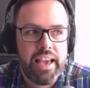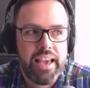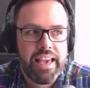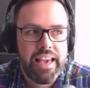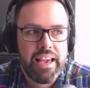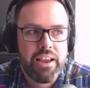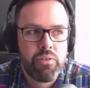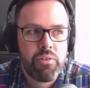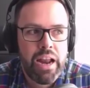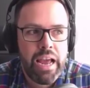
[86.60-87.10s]

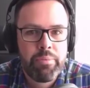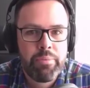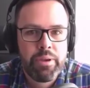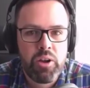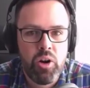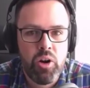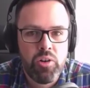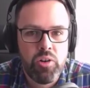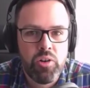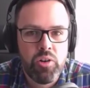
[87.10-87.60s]
grabbing
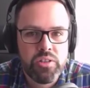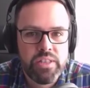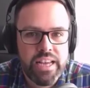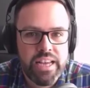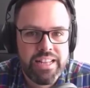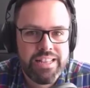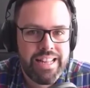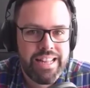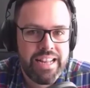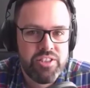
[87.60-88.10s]
all that
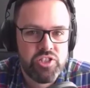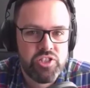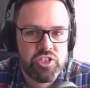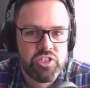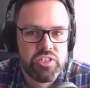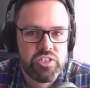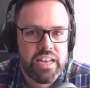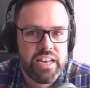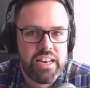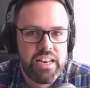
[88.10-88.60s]

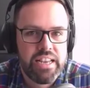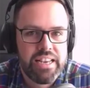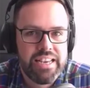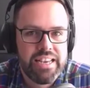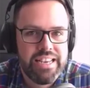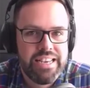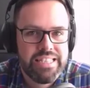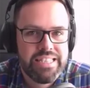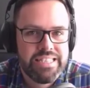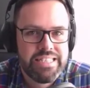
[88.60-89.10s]
attention that
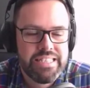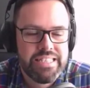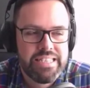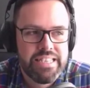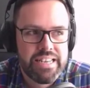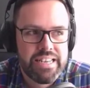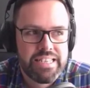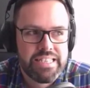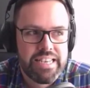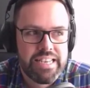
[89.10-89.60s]
isn't
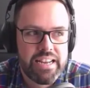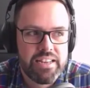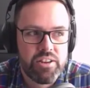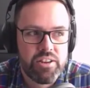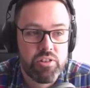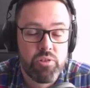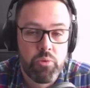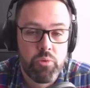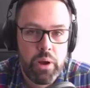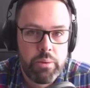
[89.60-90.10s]

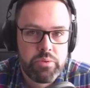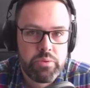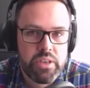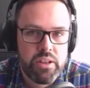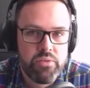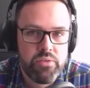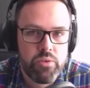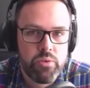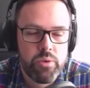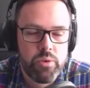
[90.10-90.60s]
exactly on our
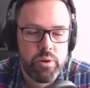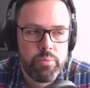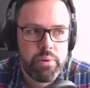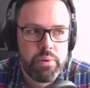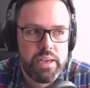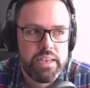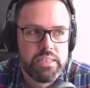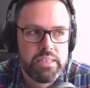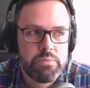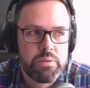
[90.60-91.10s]
website for one
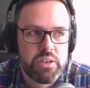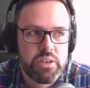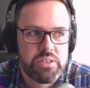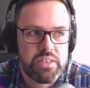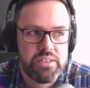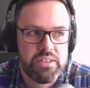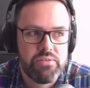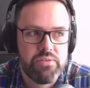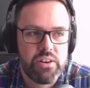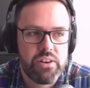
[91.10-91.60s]
place, because
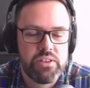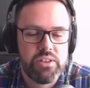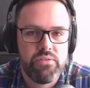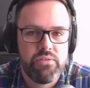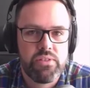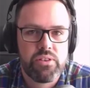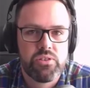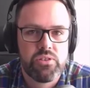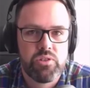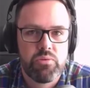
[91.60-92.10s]
it is very
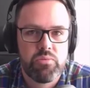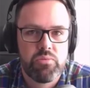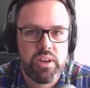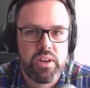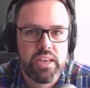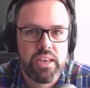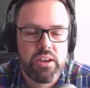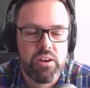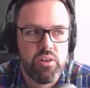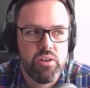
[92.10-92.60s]
difficult to
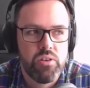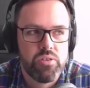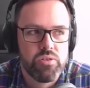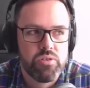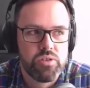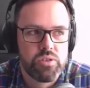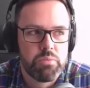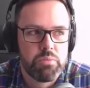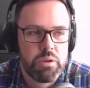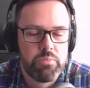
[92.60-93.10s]
bring all
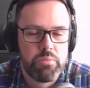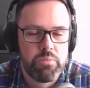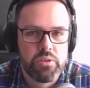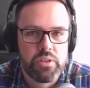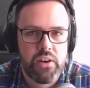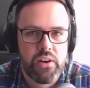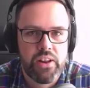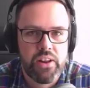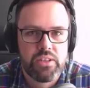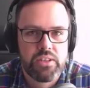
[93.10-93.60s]
those people
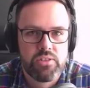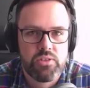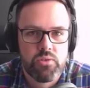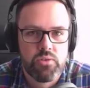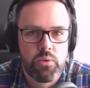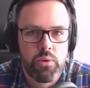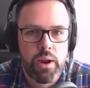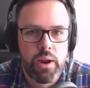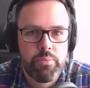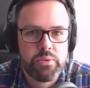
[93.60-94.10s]
directly to
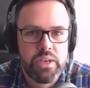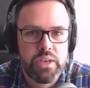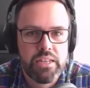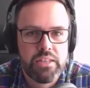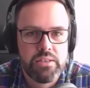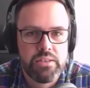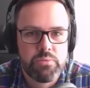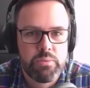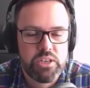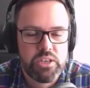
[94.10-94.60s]
a website,
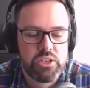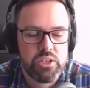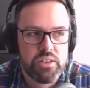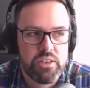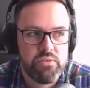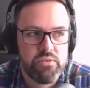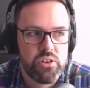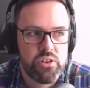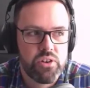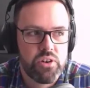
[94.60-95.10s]
especially
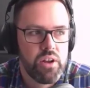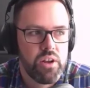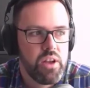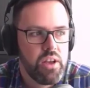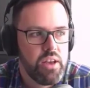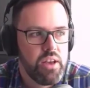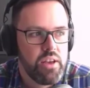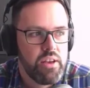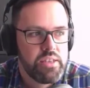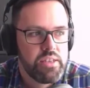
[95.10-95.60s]
if you're
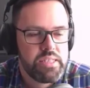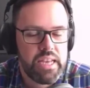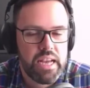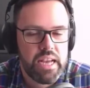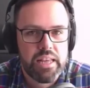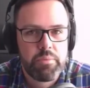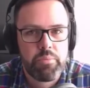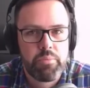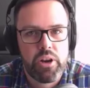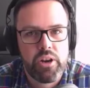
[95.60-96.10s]

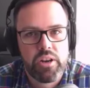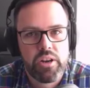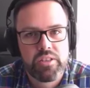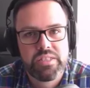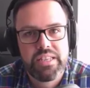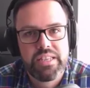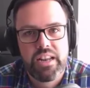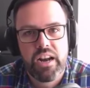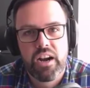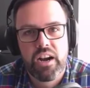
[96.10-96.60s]
selling products
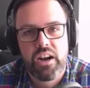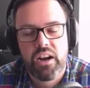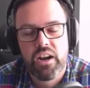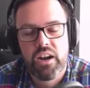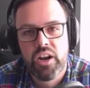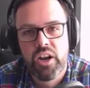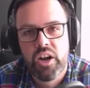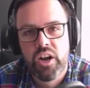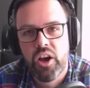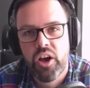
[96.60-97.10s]
that are
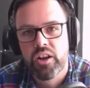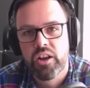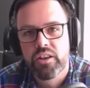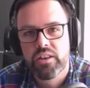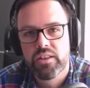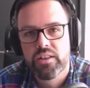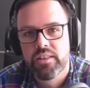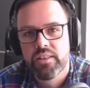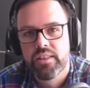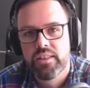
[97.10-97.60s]
not
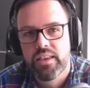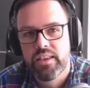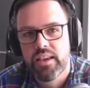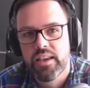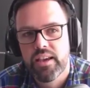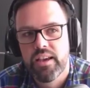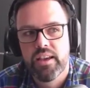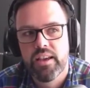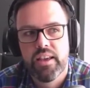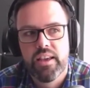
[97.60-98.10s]
the